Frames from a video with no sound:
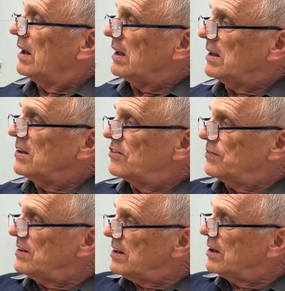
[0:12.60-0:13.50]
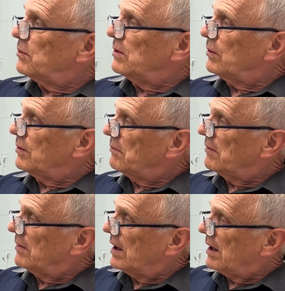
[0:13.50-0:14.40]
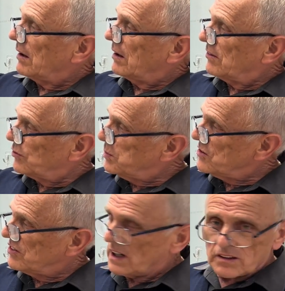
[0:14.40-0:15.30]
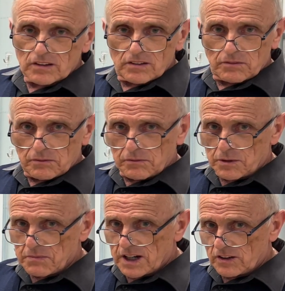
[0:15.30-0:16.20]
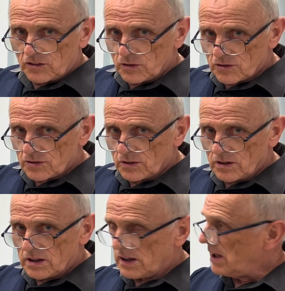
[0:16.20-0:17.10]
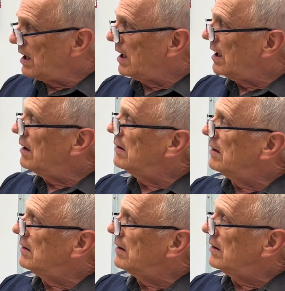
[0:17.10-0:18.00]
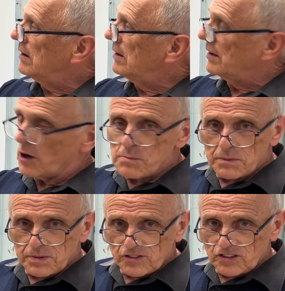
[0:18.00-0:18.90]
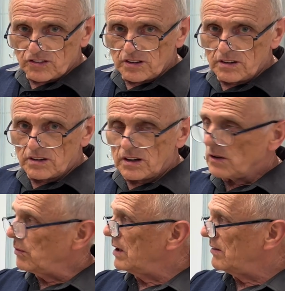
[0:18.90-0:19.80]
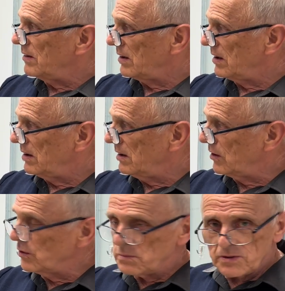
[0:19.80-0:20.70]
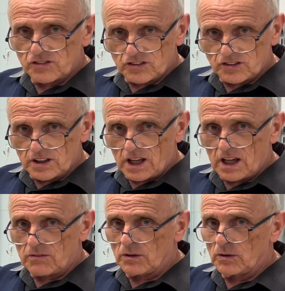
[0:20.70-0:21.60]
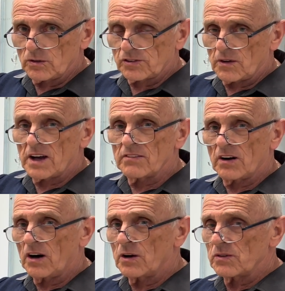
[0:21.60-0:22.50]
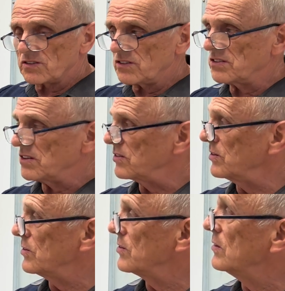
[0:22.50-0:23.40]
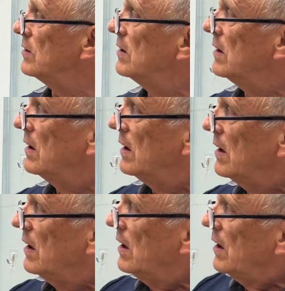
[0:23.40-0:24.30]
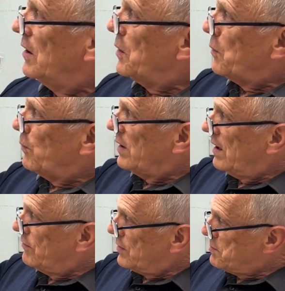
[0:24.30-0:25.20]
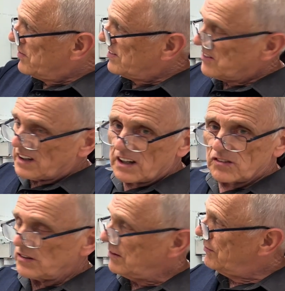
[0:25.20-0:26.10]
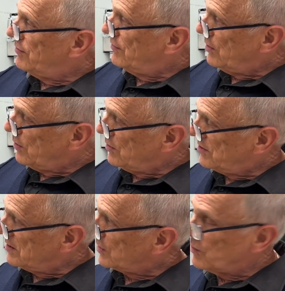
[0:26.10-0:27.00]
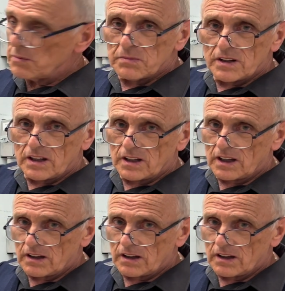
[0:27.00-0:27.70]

In this video we'll switch out the main neutral in open position. We'll have a good position, and we'll also have a high resistance neutral. We have representation of earth equipment in the